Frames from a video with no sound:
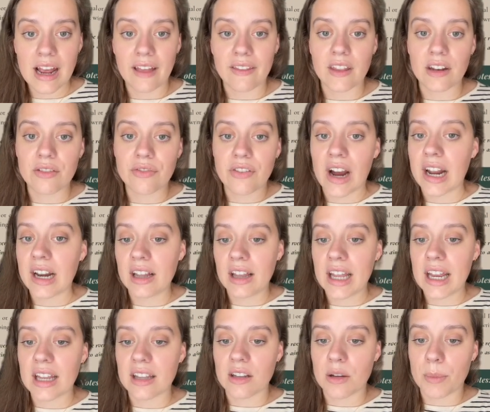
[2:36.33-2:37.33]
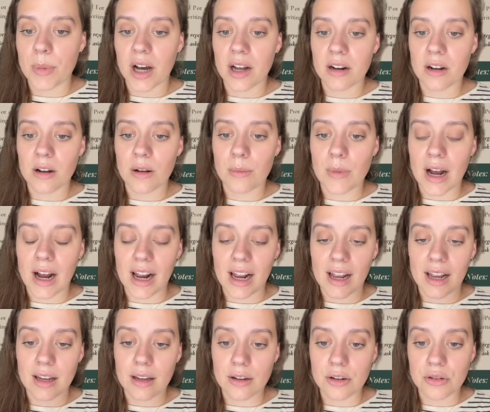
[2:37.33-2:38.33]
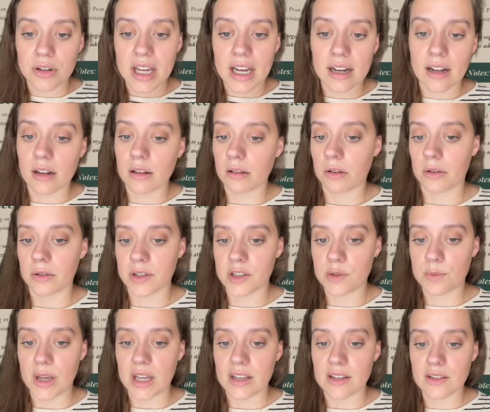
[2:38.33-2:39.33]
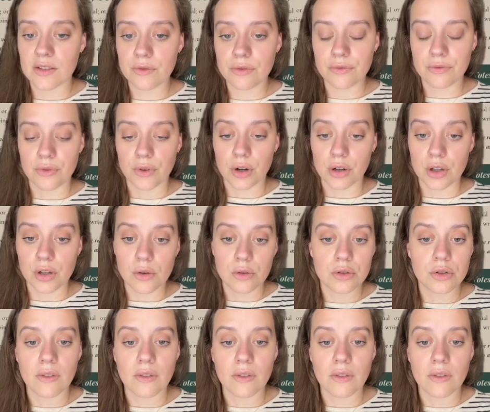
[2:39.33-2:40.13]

And then finally, in the bottom, I created a little space for you